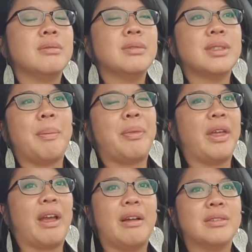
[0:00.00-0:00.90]

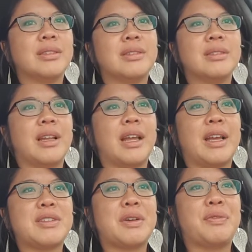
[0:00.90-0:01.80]
something else. I
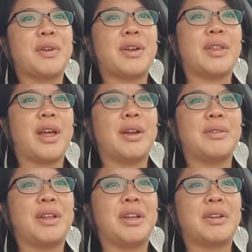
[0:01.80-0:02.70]
guess I'll figure that
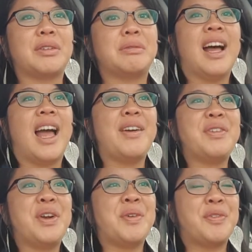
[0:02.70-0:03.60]
out later. I
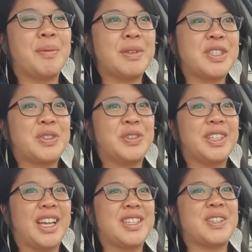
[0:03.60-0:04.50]
haven't heard from the school
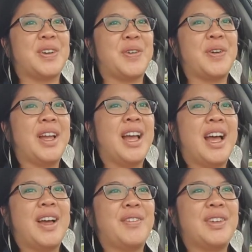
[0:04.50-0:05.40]
yet, so
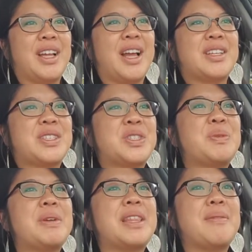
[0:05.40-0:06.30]
I'm
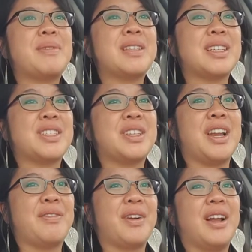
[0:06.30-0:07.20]
assuming that means that
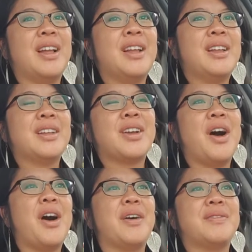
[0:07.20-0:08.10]
Jenevera
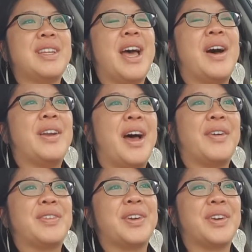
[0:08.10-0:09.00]
calmed down
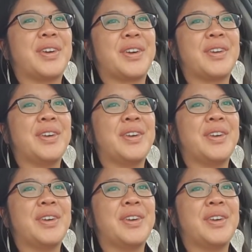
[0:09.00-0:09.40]
after her